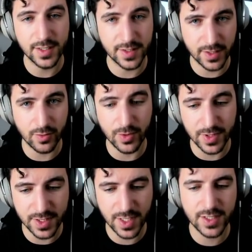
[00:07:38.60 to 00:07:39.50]

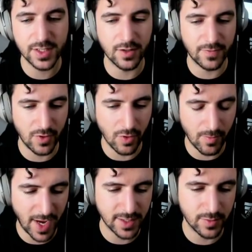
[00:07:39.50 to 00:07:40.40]
0.6 of your
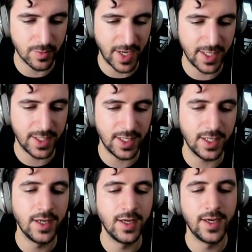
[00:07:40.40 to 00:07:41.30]
maximum
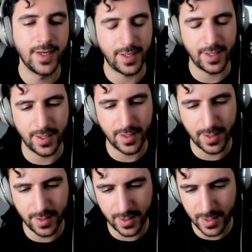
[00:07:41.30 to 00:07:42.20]
AD.
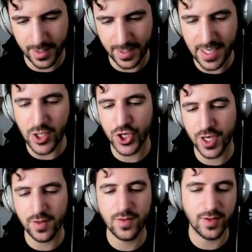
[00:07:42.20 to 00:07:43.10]
In each
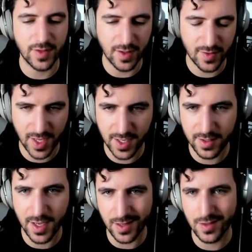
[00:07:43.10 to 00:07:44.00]
hit, there's
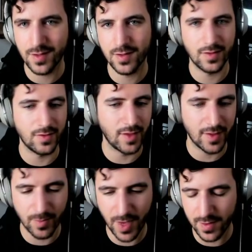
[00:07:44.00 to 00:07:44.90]
10 hits, so
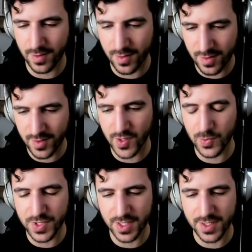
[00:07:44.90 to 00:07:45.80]
that makes it a
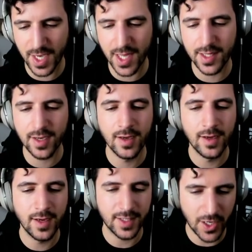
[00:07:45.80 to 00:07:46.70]
600% scaling.
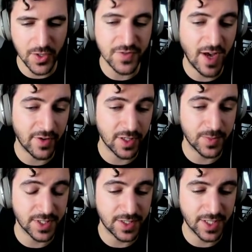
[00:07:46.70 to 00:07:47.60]
Now it's
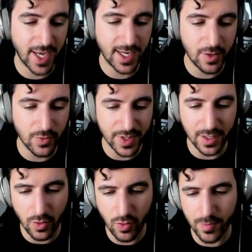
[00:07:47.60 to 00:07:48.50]
500% scaling with
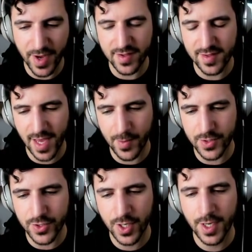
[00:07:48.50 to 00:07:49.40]
a lower base
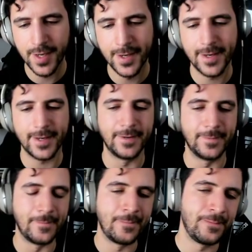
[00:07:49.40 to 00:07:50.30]
damage.
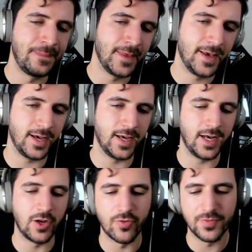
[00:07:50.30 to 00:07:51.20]
A
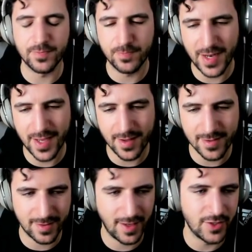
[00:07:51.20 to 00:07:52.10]
lot of
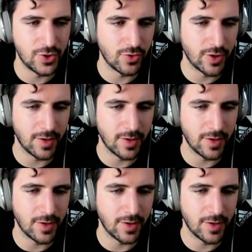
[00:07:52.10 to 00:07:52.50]
players enjoy